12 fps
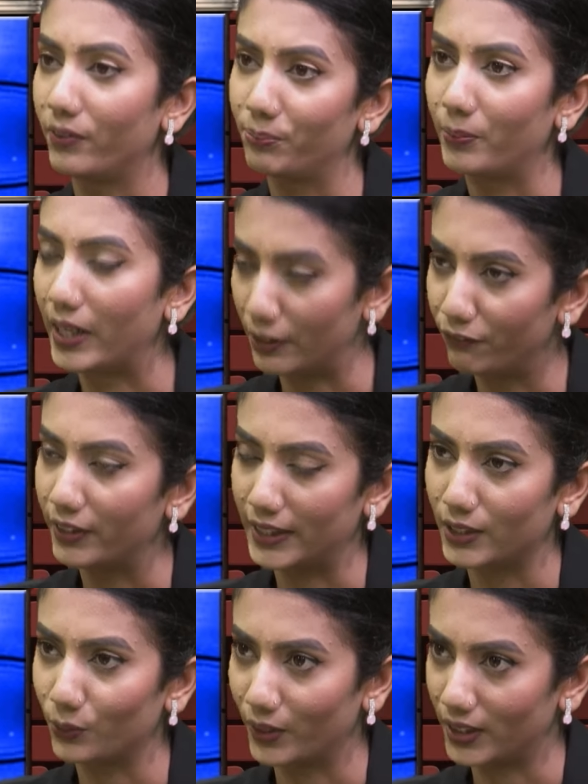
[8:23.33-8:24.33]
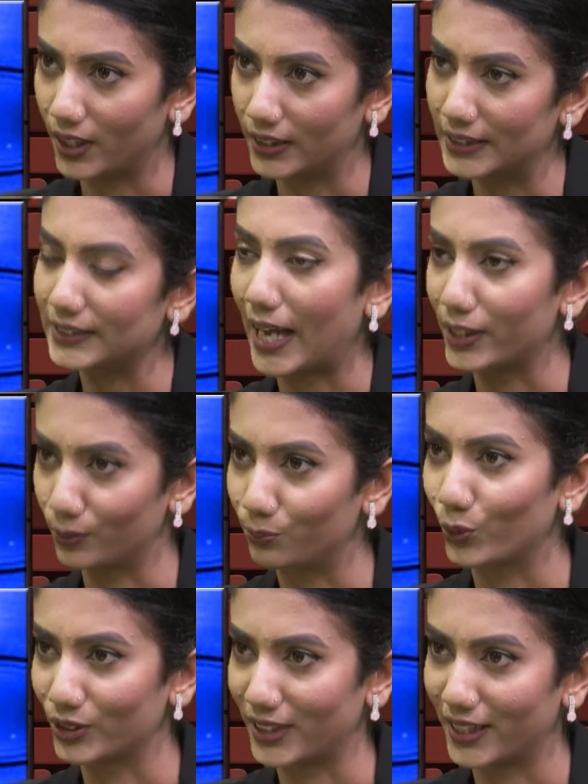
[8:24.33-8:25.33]
benefited with this kind of
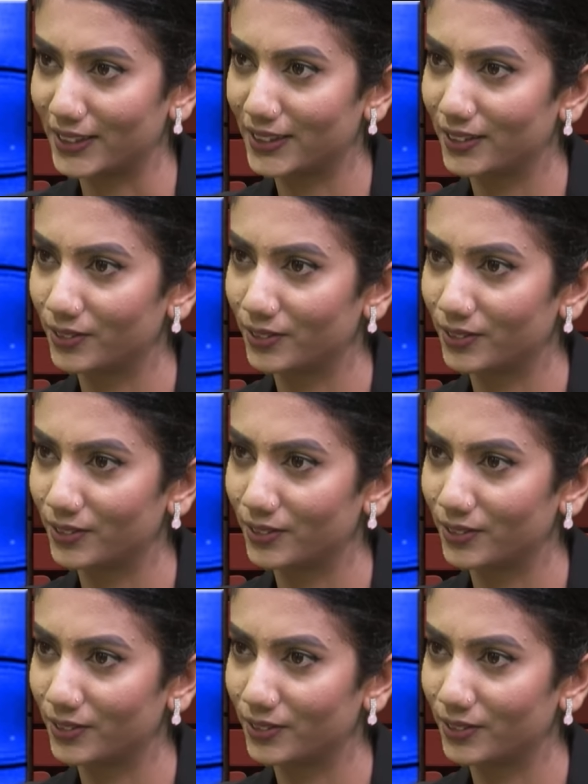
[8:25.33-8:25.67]
project?